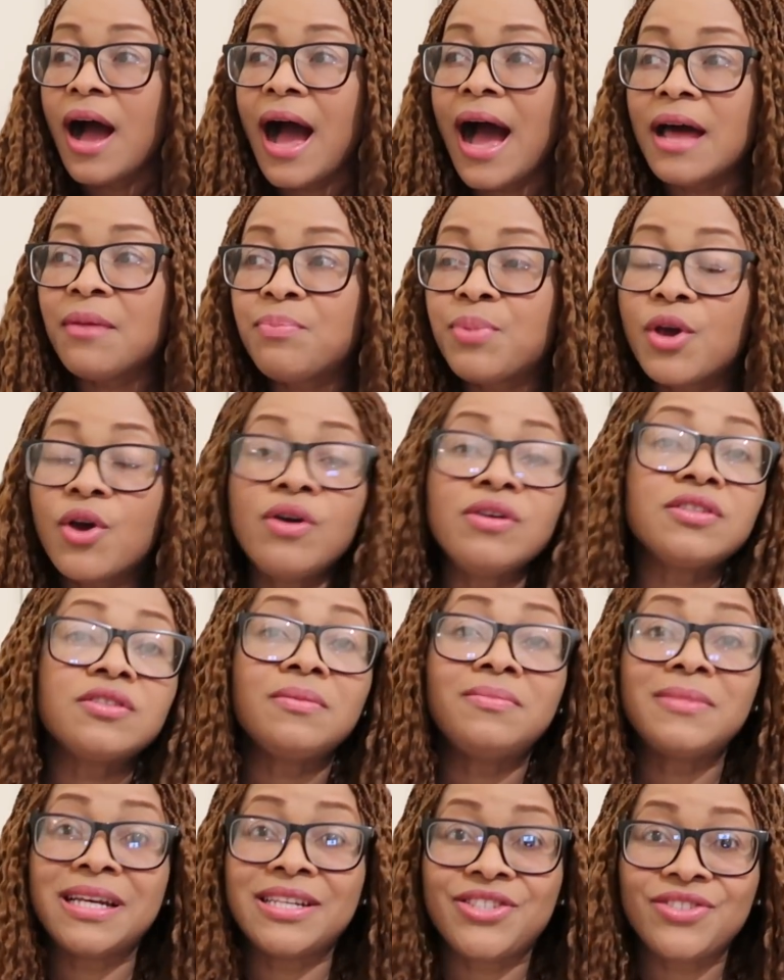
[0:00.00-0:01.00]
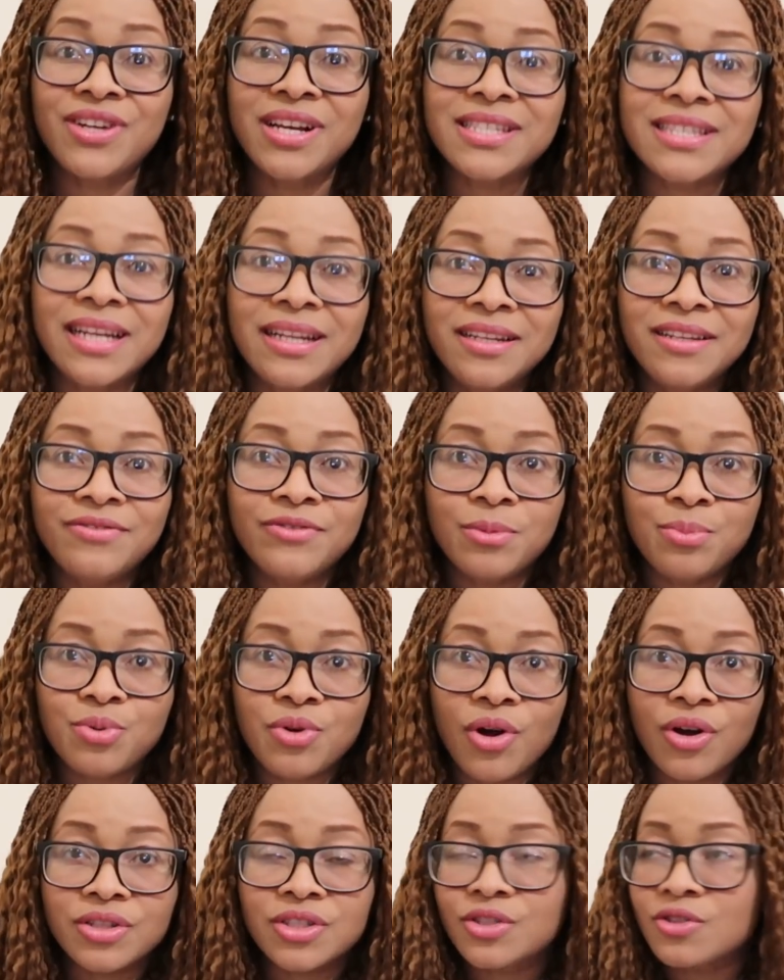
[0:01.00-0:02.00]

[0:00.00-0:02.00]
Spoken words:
And because some Nigerians that live abroad,